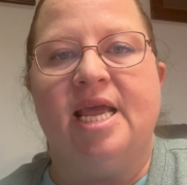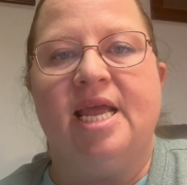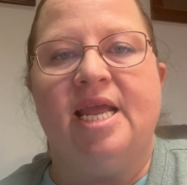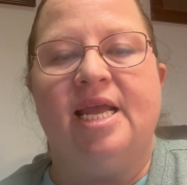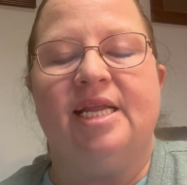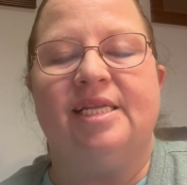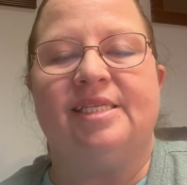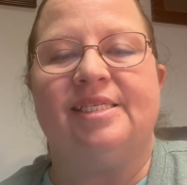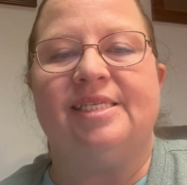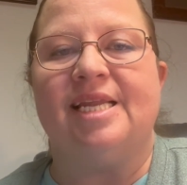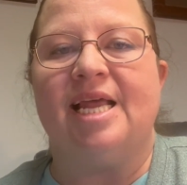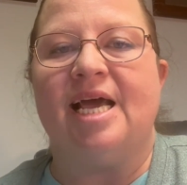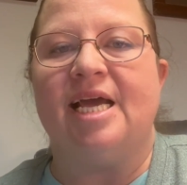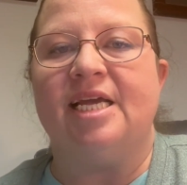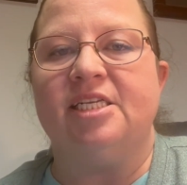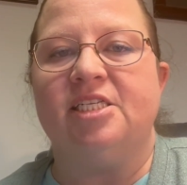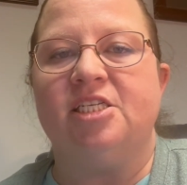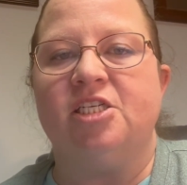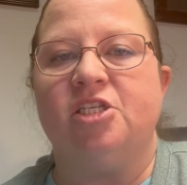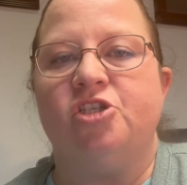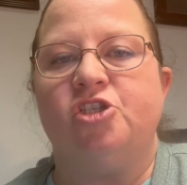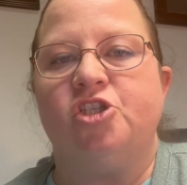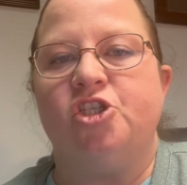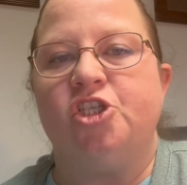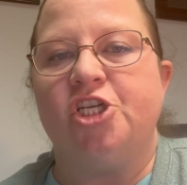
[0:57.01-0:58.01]
It's not
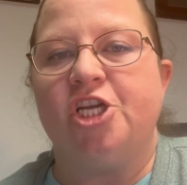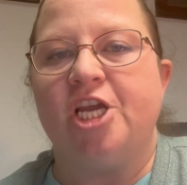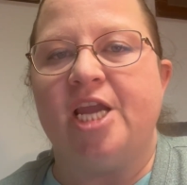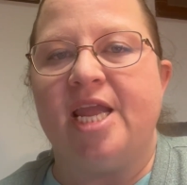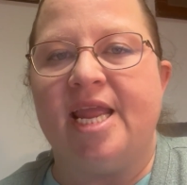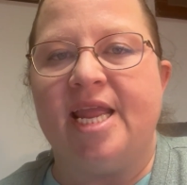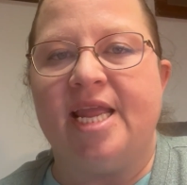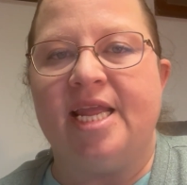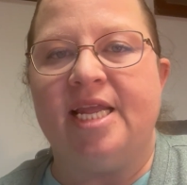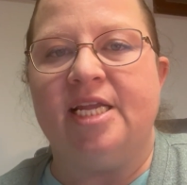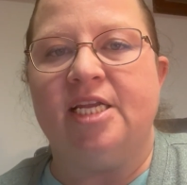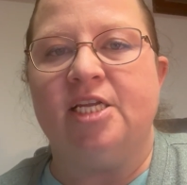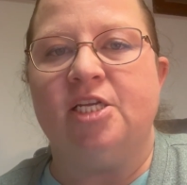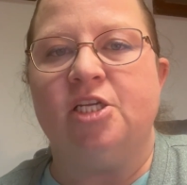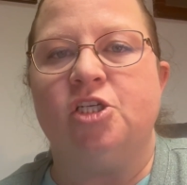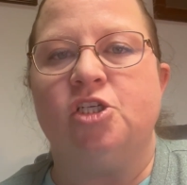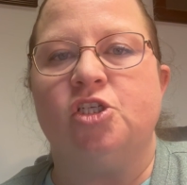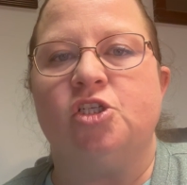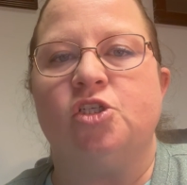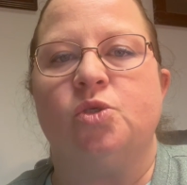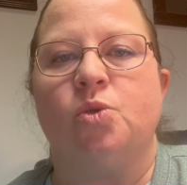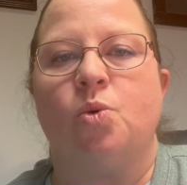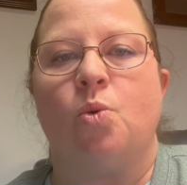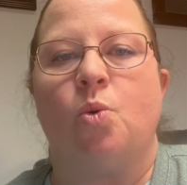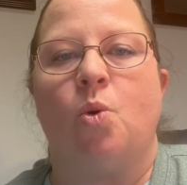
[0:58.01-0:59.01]
to
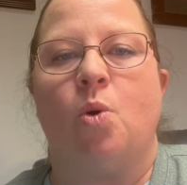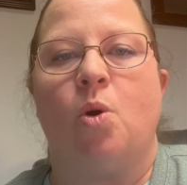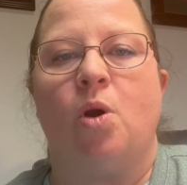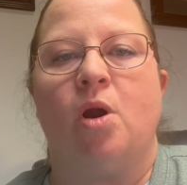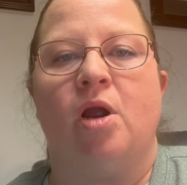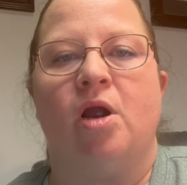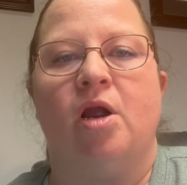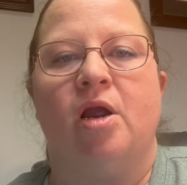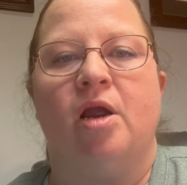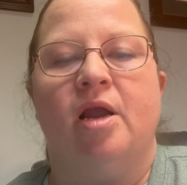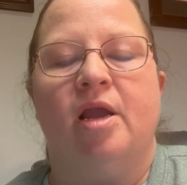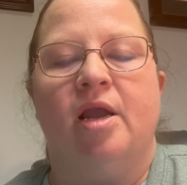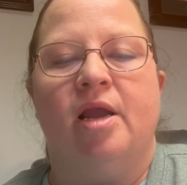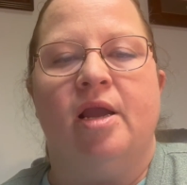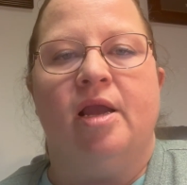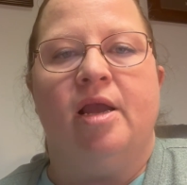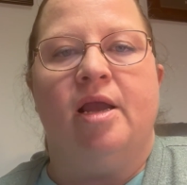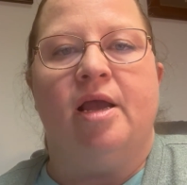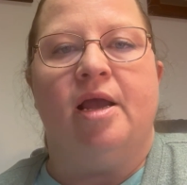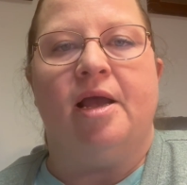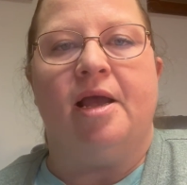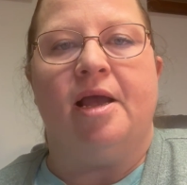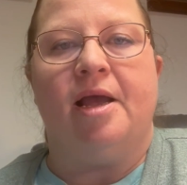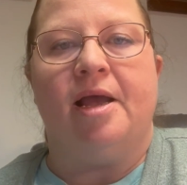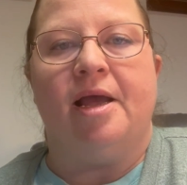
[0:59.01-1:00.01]
change or
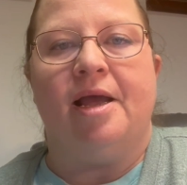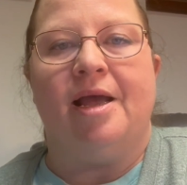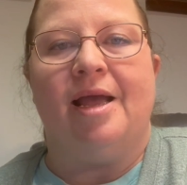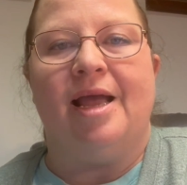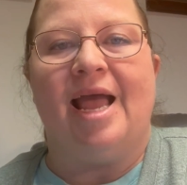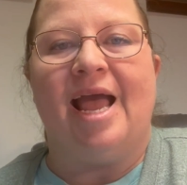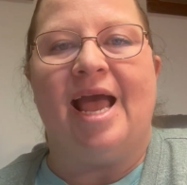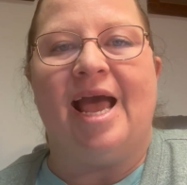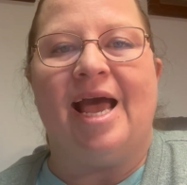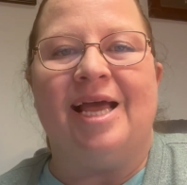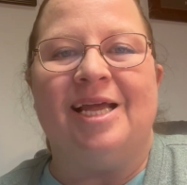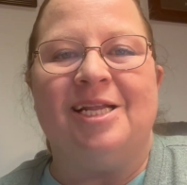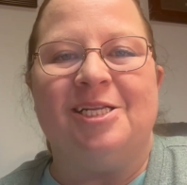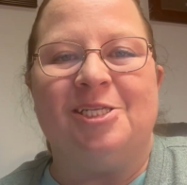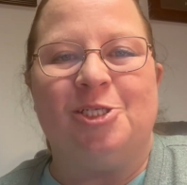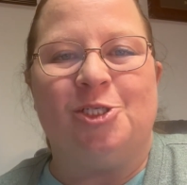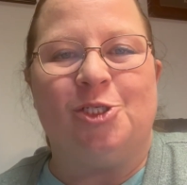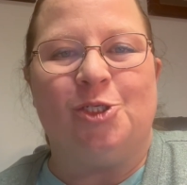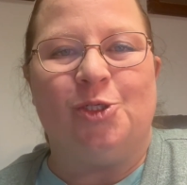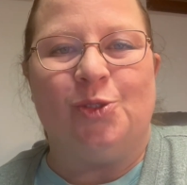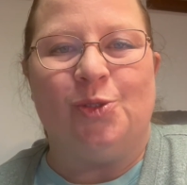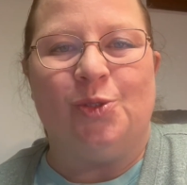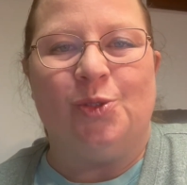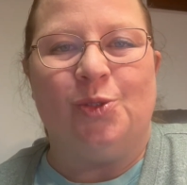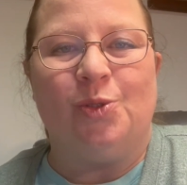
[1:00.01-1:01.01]
add
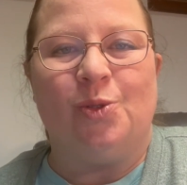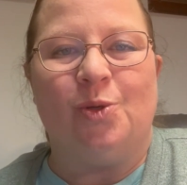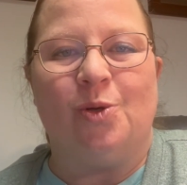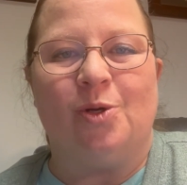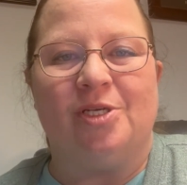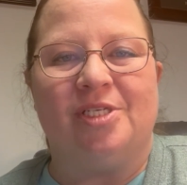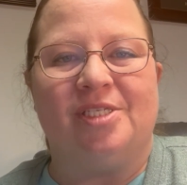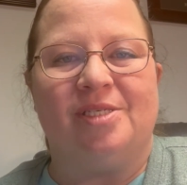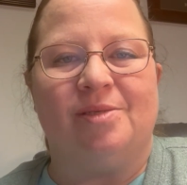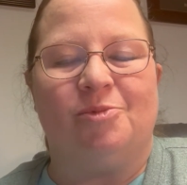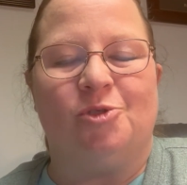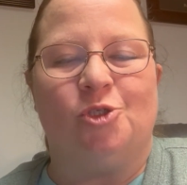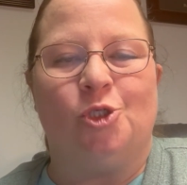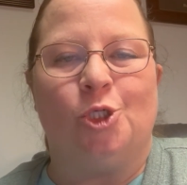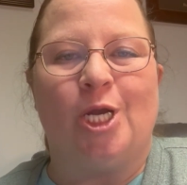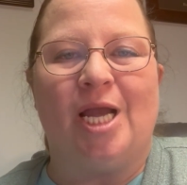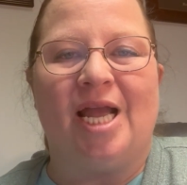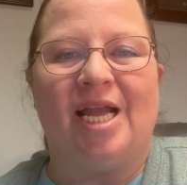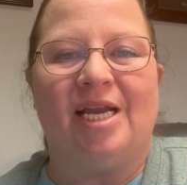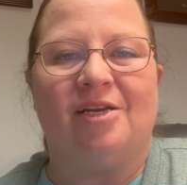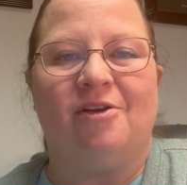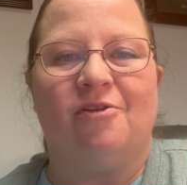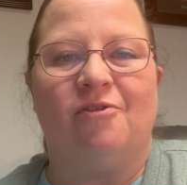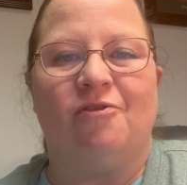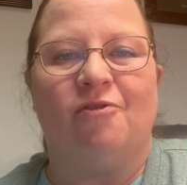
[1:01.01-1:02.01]
to or
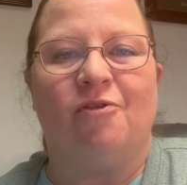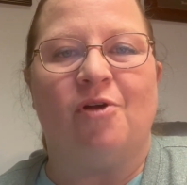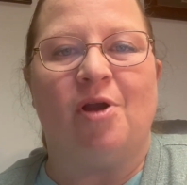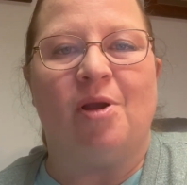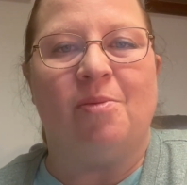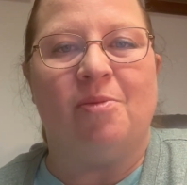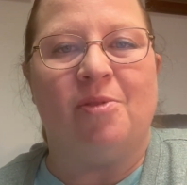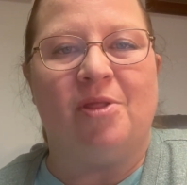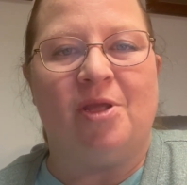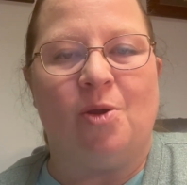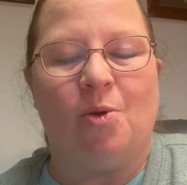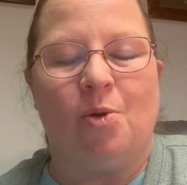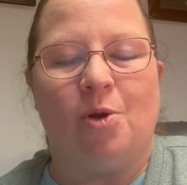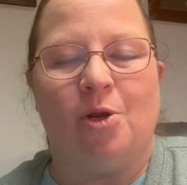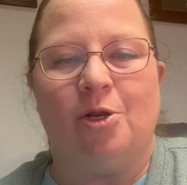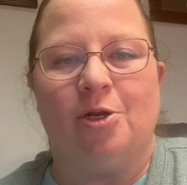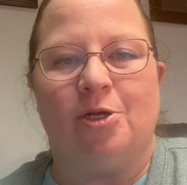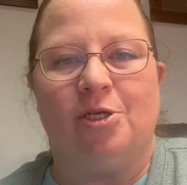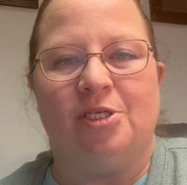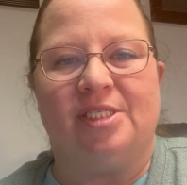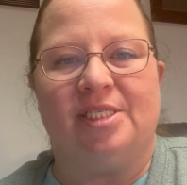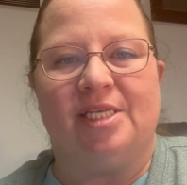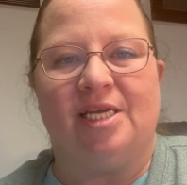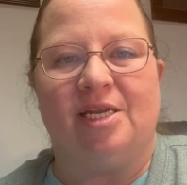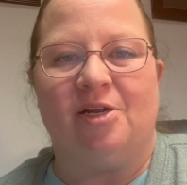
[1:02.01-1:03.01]
subtract from the
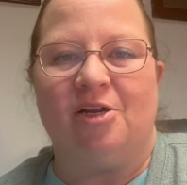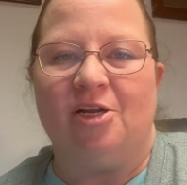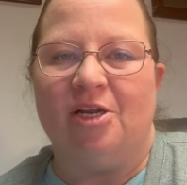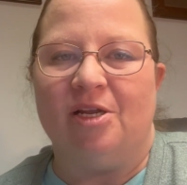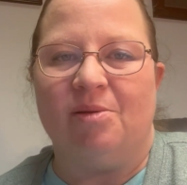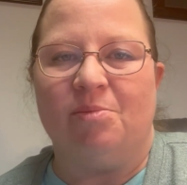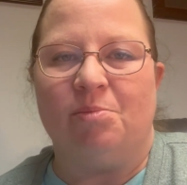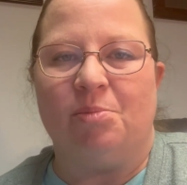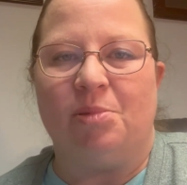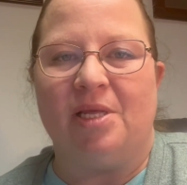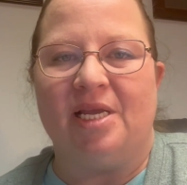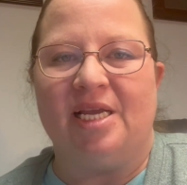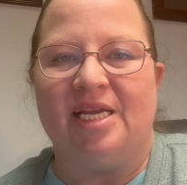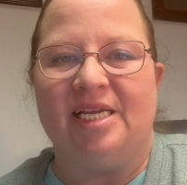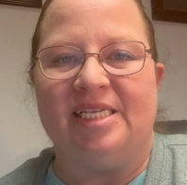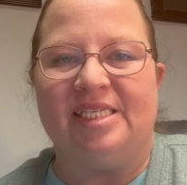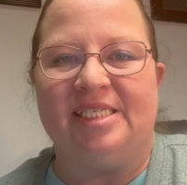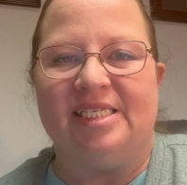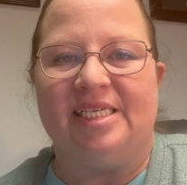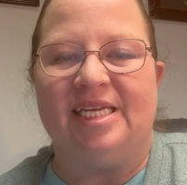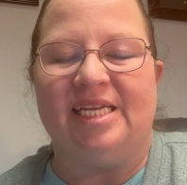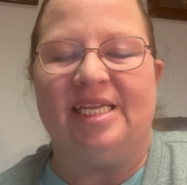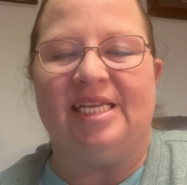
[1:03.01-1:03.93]
orders that are in place. It